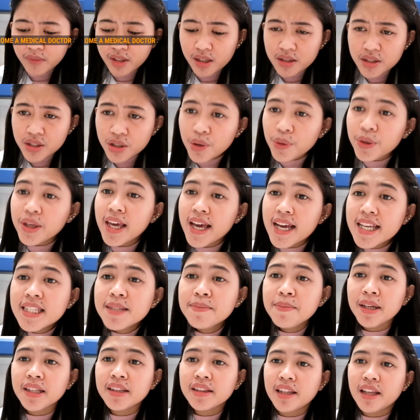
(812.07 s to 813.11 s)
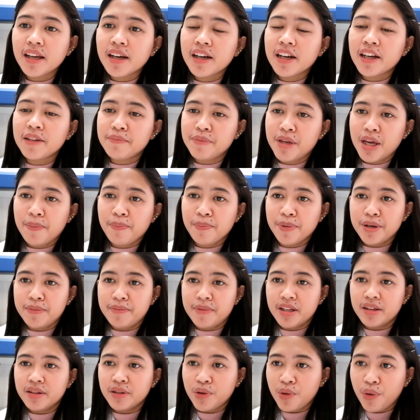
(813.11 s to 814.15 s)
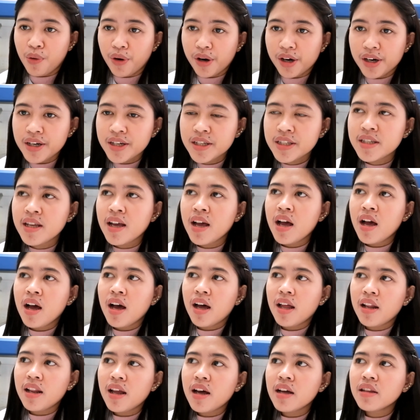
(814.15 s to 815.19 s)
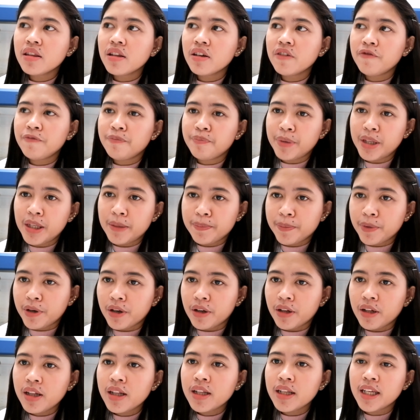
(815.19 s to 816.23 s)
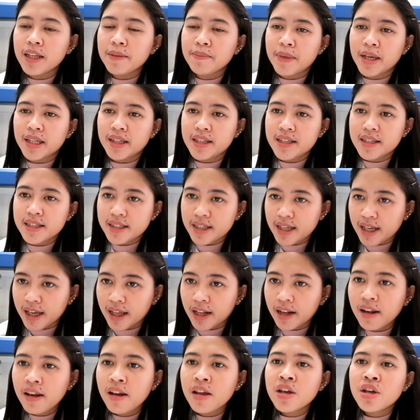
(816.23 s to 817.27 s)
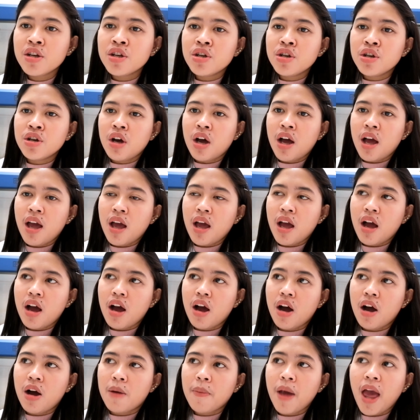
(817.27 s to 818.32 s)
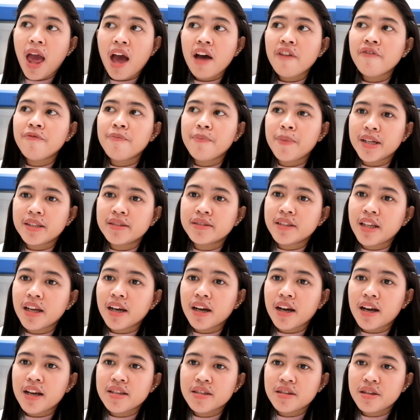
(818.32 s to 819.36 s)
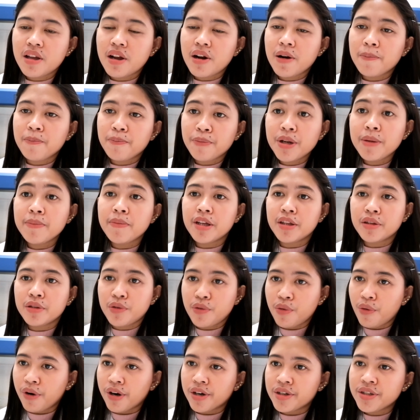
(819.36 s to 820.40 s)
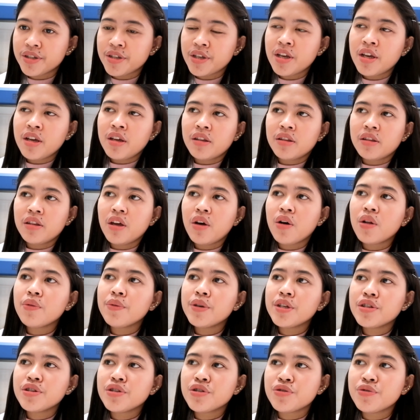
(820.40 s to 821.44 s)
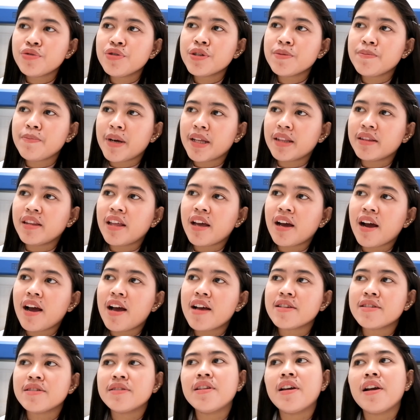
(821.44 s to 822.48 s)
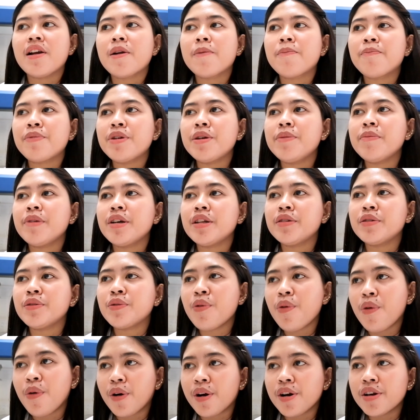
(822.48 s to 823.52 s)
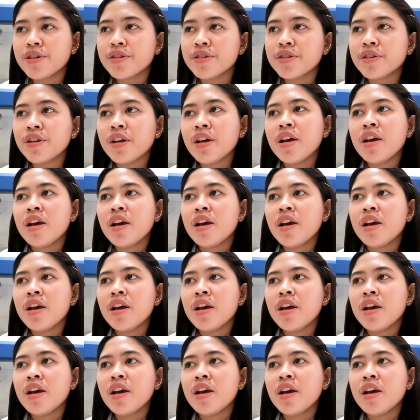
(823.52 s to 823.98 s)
So yes, medtech can be a pre-med course. A lot of people in medicine have medtech as their pre-med course. They always choose medtech as their pre-med course.